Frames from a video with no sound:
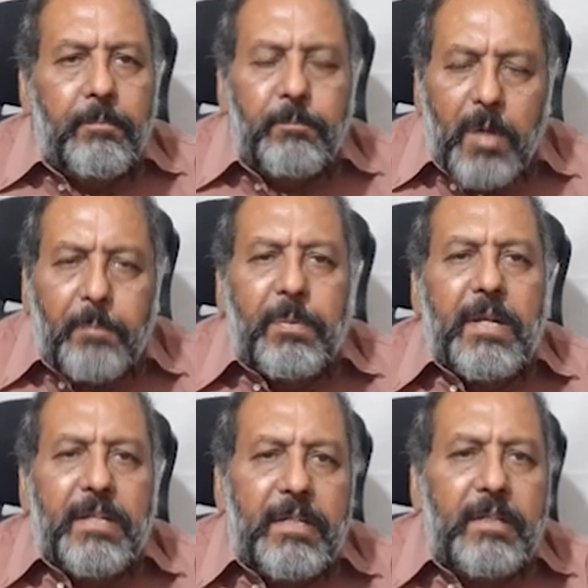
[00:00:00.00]

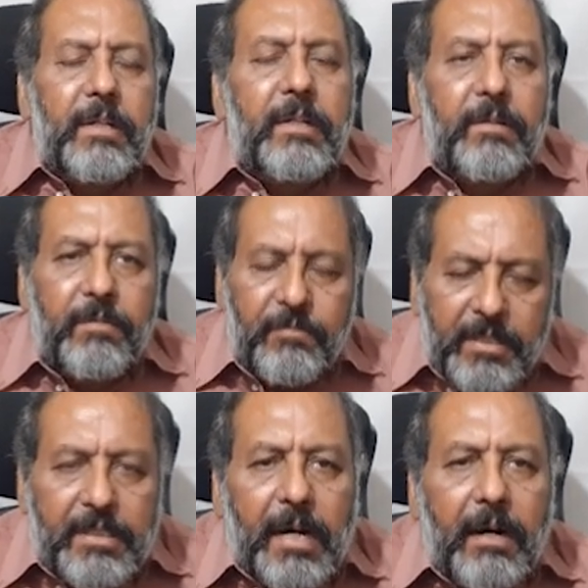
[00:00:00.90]
properly
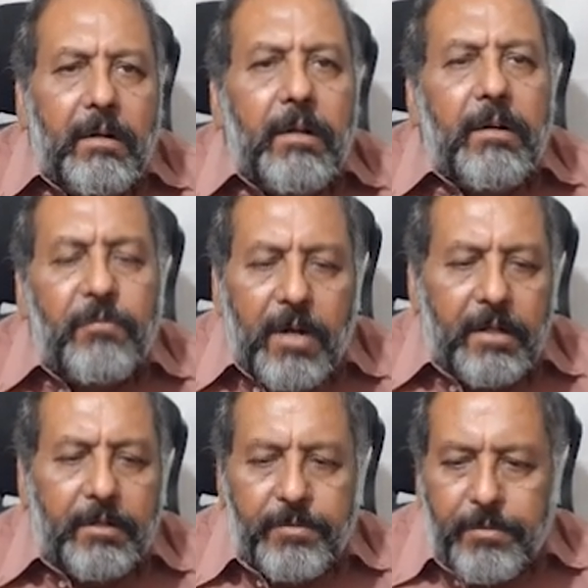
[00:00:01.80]
with the
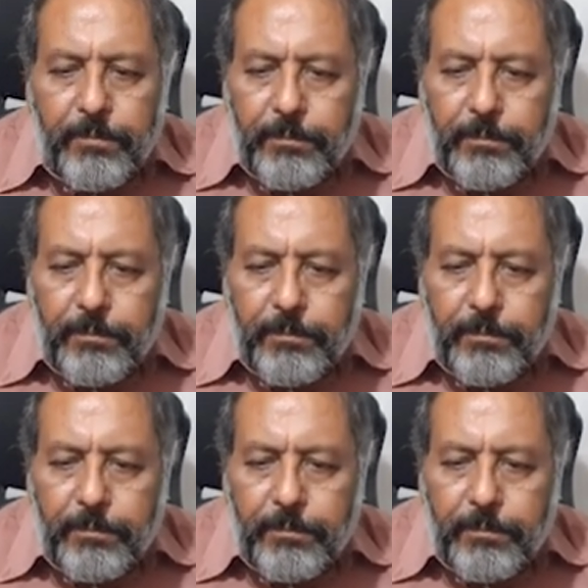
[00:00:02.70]
fungus.